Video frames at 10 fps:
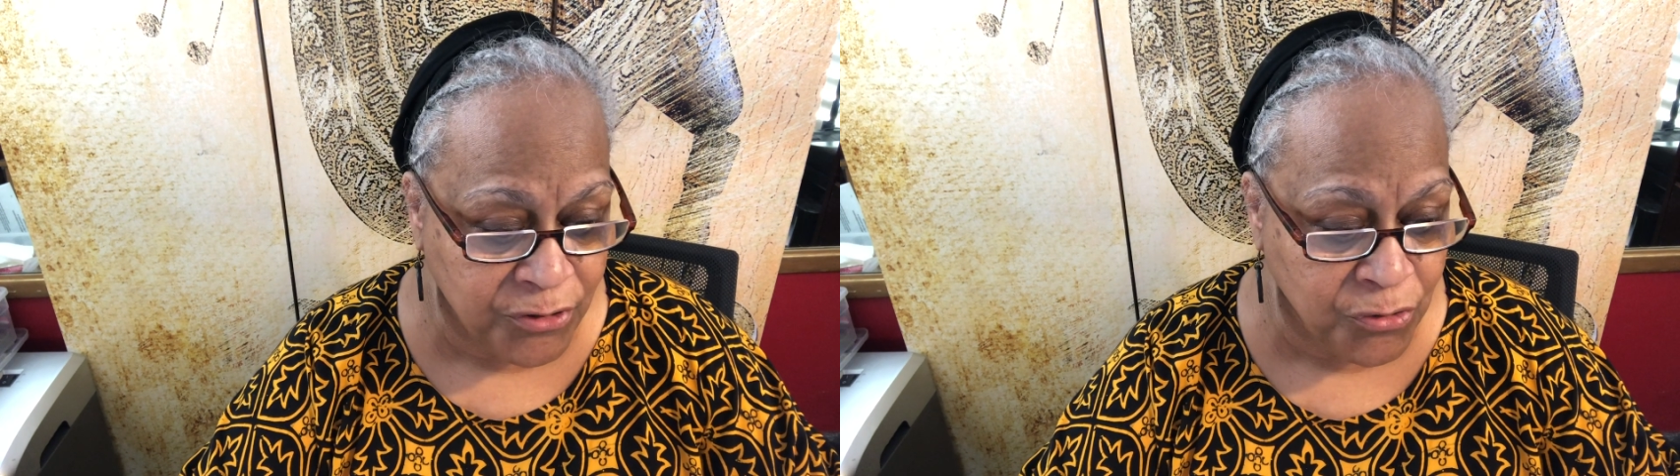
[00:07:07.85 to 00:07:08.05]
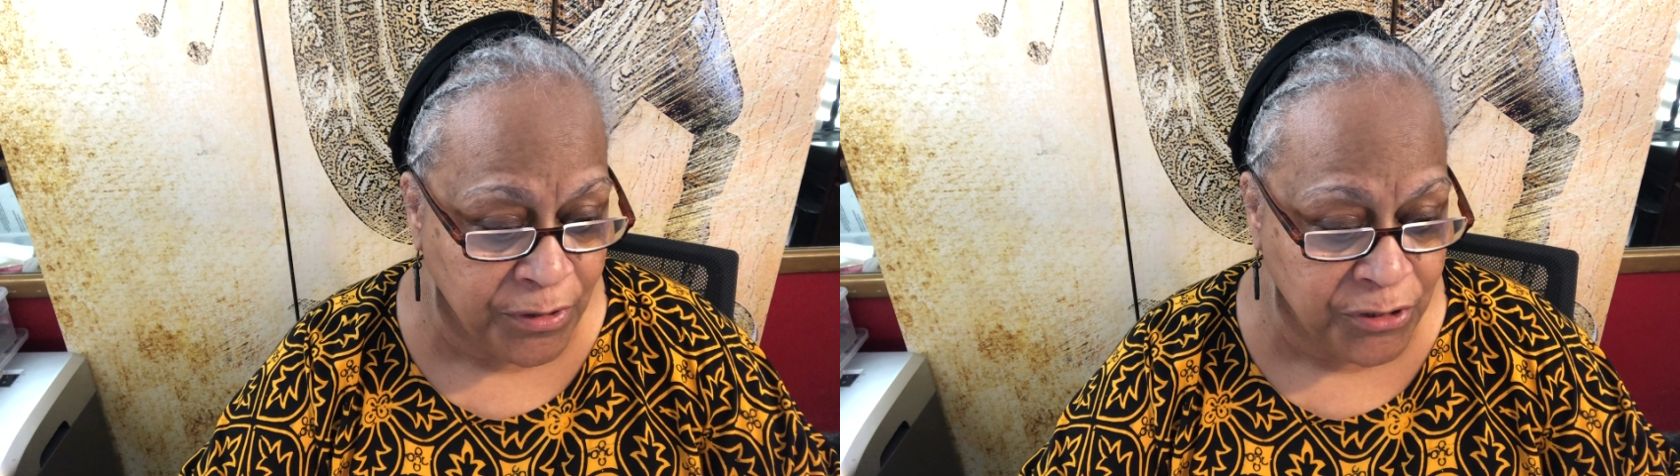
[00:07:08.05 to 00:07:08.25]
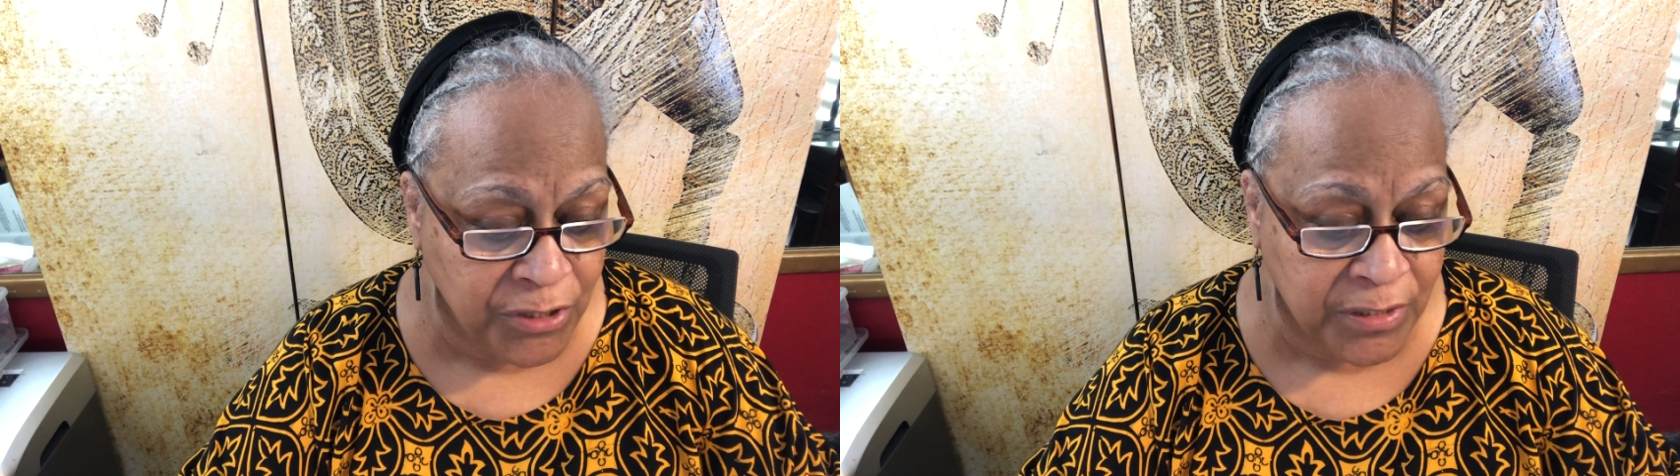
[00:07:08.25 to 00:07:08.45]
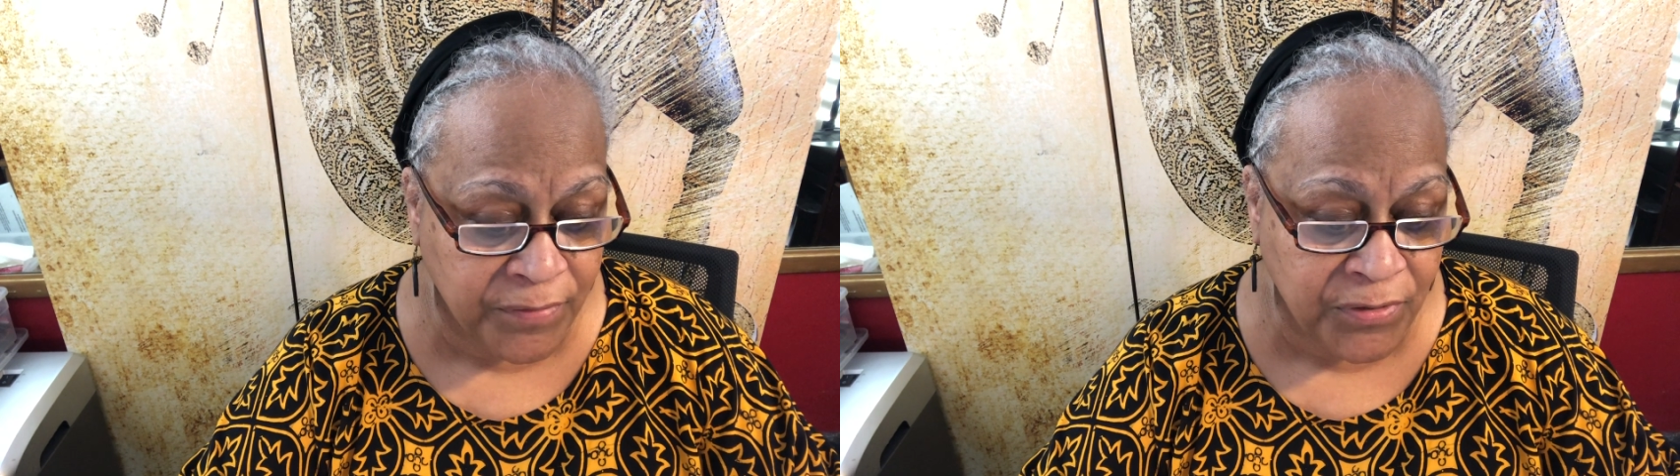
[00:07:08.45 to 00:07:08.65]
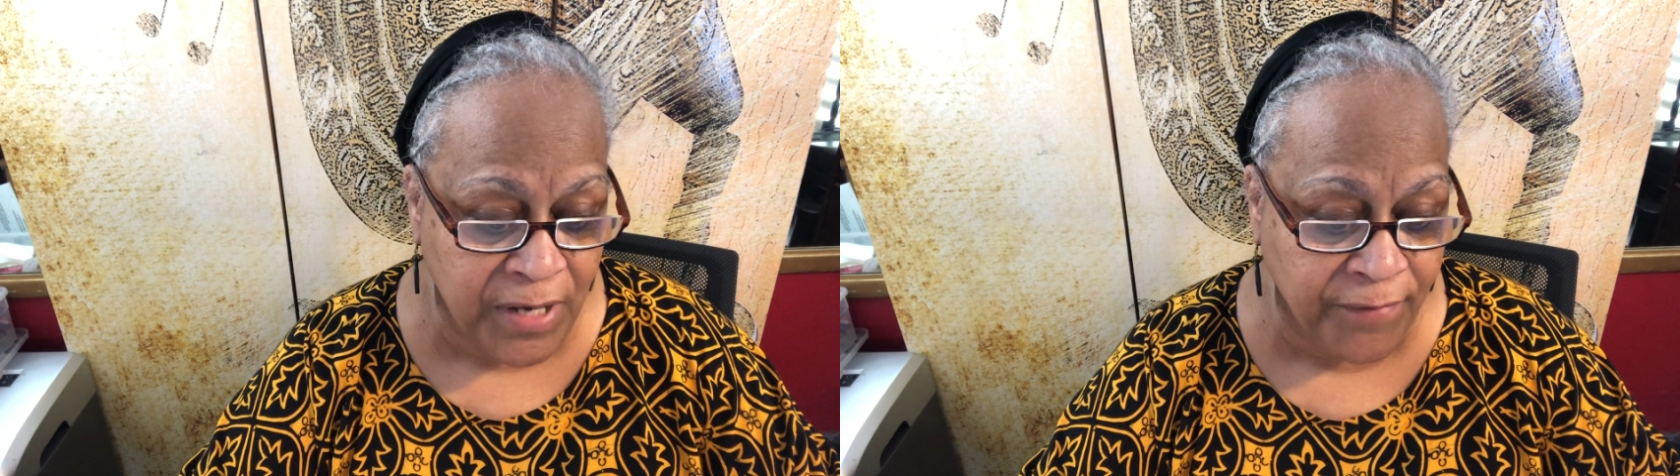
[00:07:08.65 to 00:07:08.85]
Joint Chiefs of
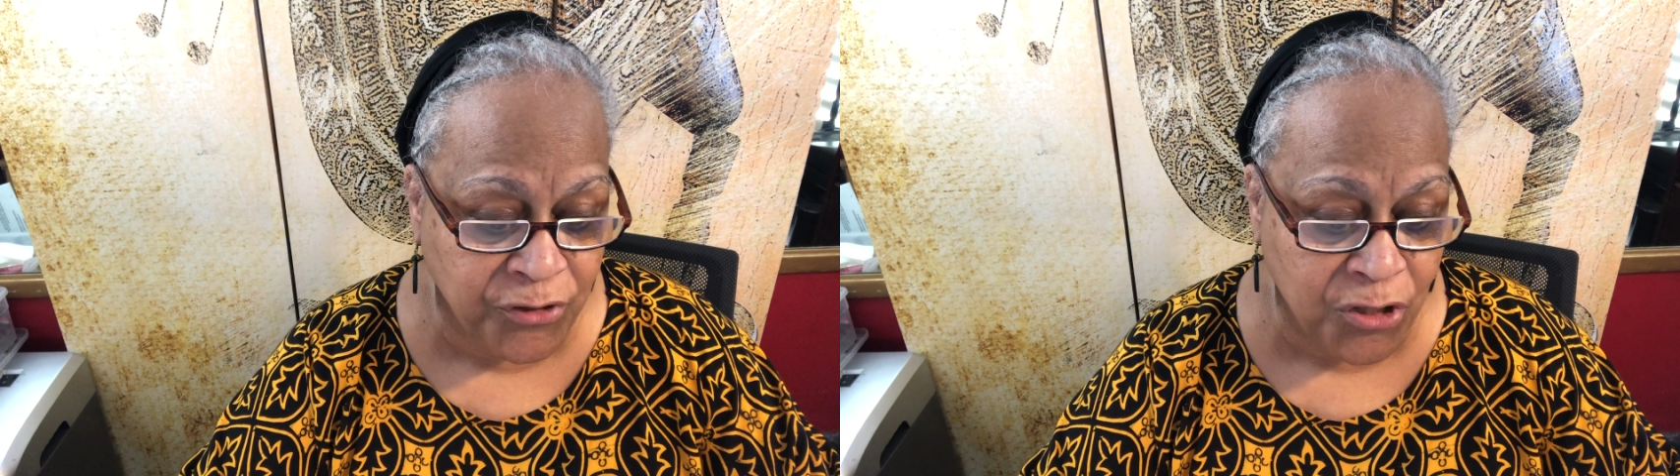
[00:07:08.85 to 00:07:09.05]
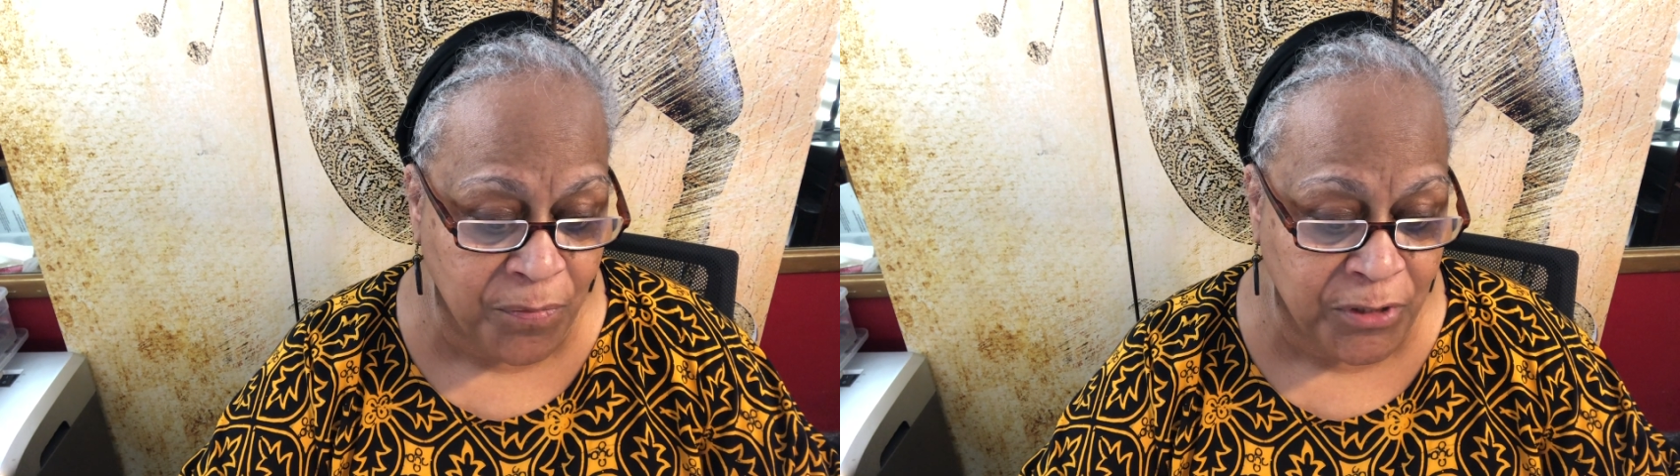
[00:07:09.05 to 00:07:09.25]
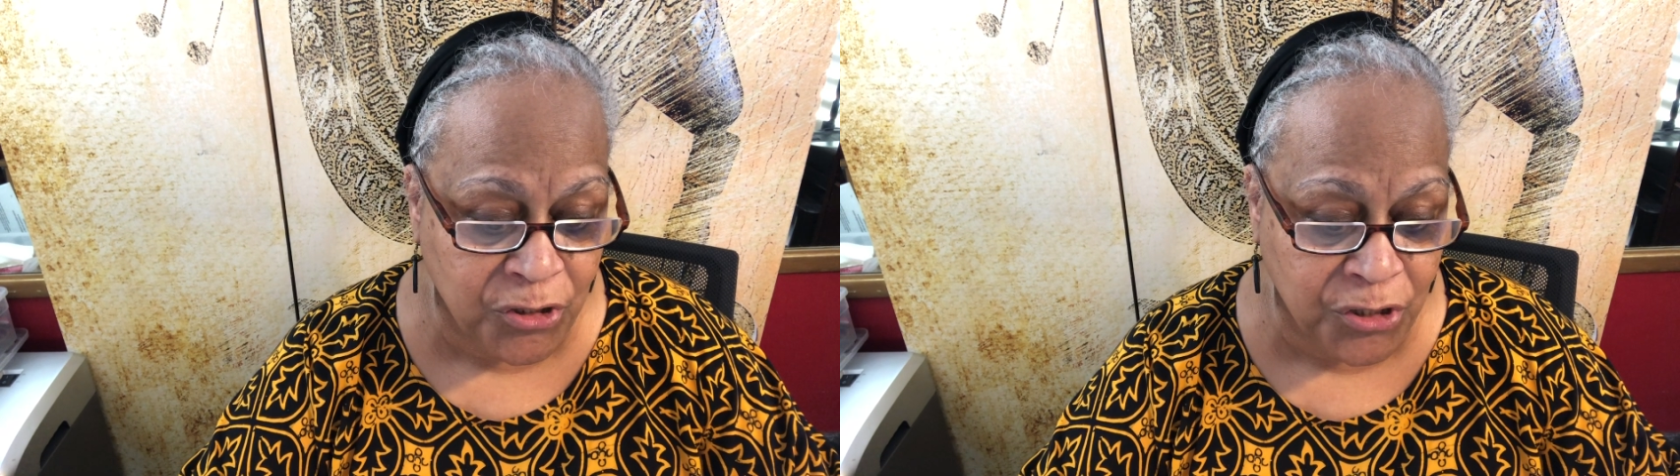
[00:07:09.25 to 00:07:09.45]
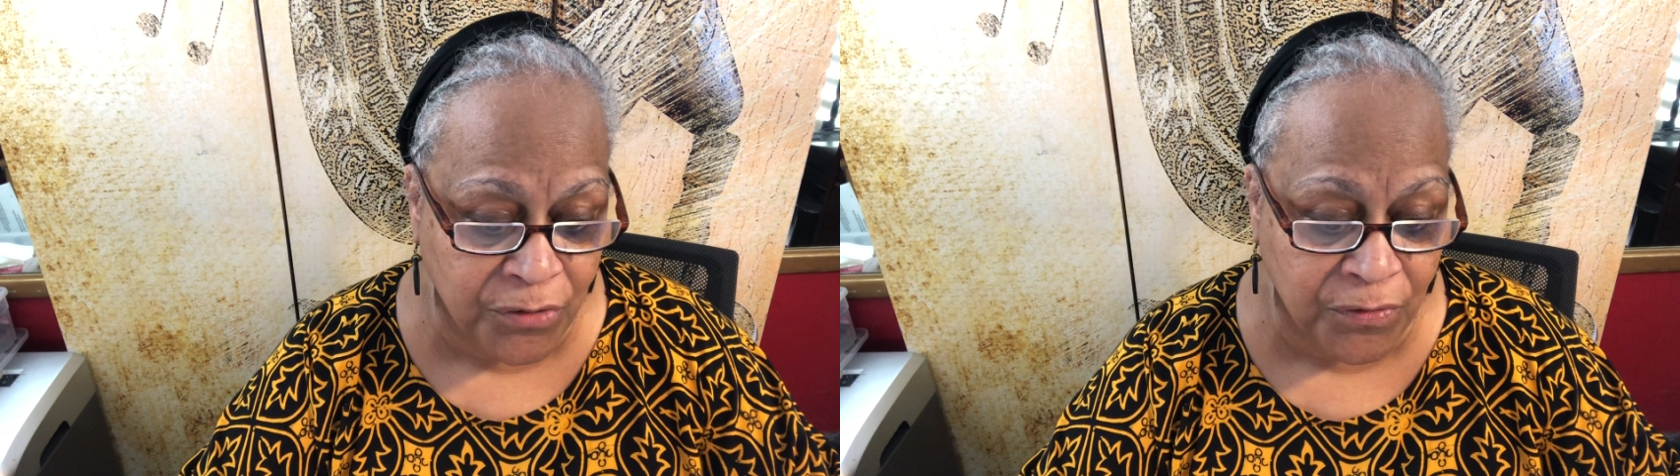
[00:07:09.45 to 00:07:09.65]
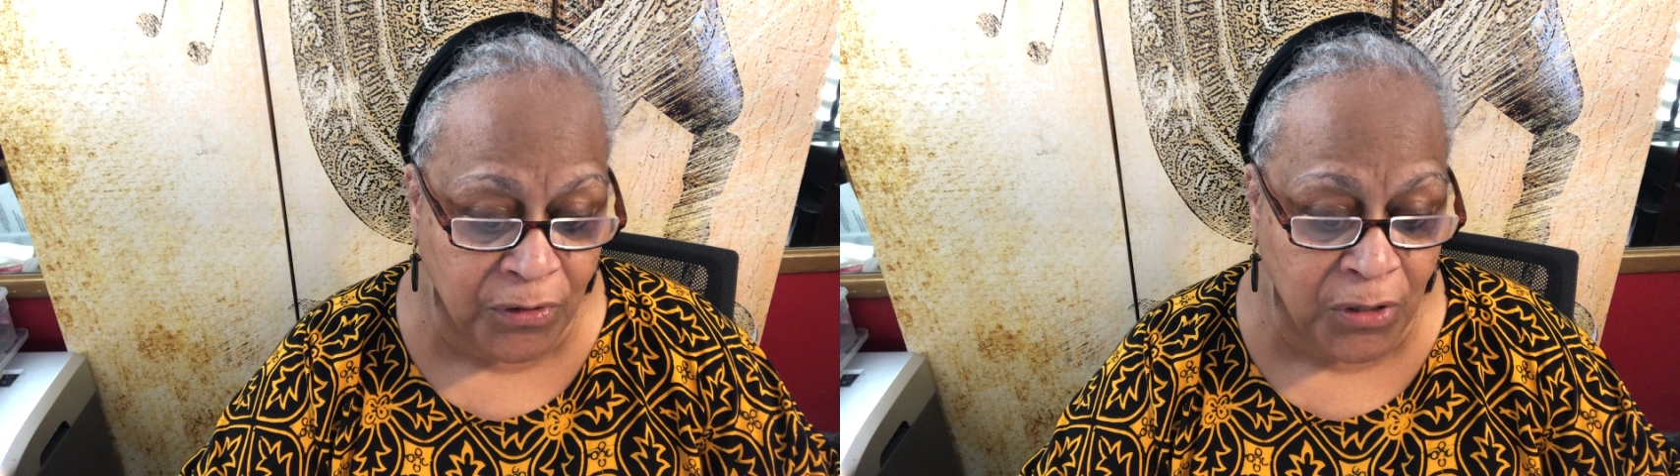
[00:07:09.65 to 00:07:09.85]
Staff Chairman
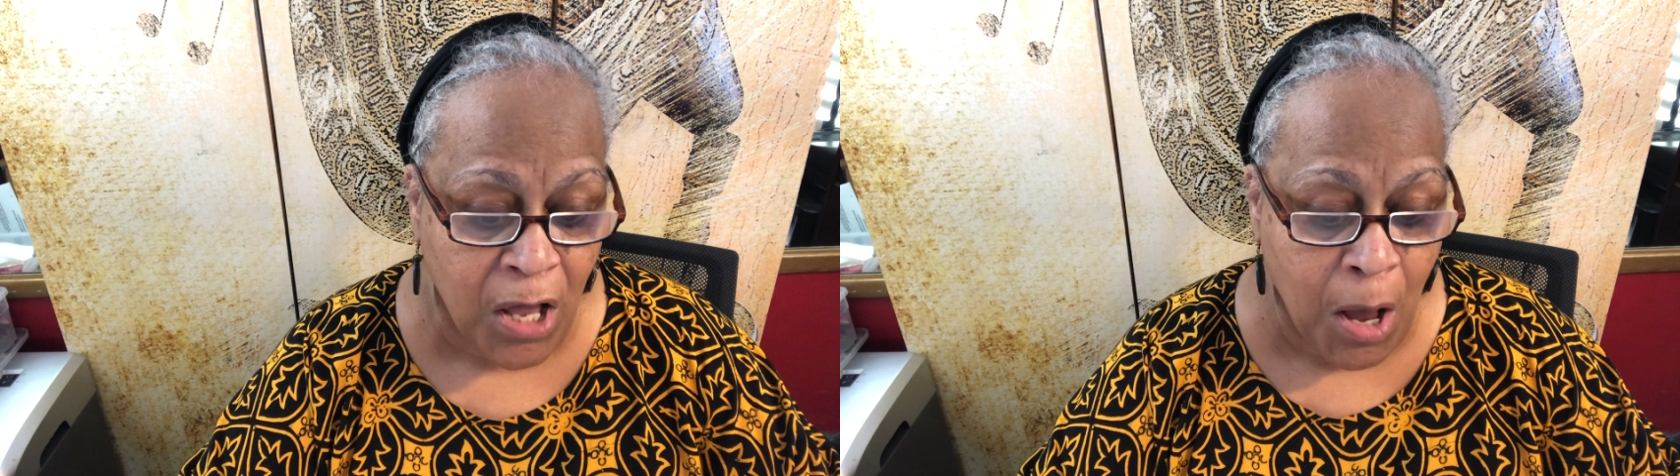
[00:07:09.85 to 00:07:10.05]
General